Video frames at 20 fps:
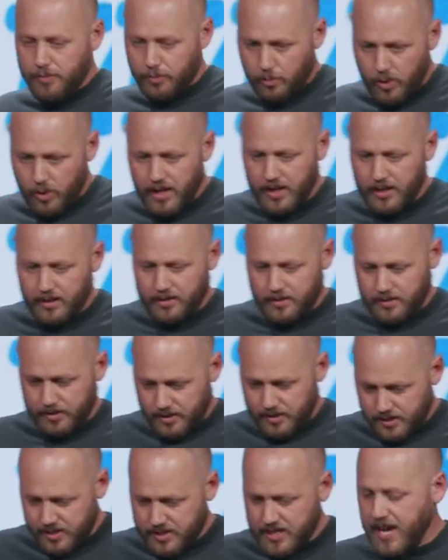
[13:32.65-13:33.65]
what
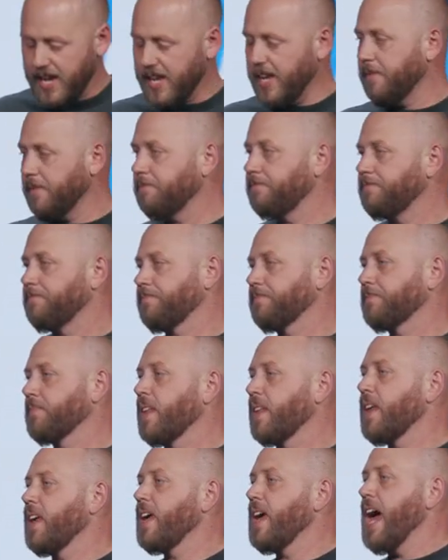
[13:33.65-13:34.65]
you're saying.
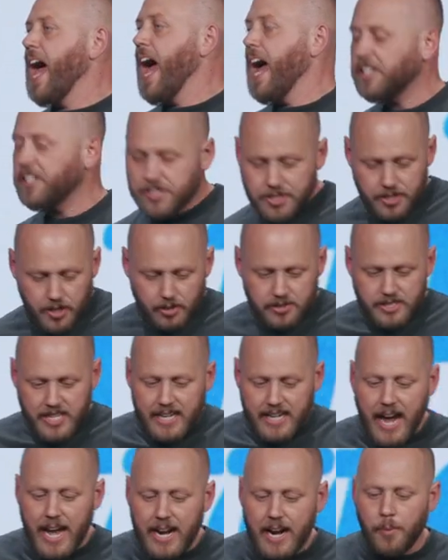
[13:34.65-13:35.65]
And so
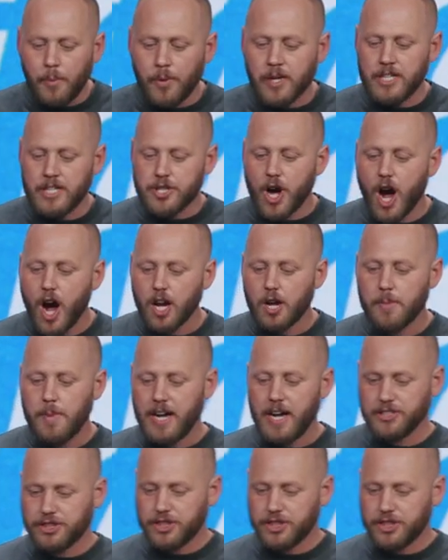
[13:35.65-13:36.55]
tonight I want to talk about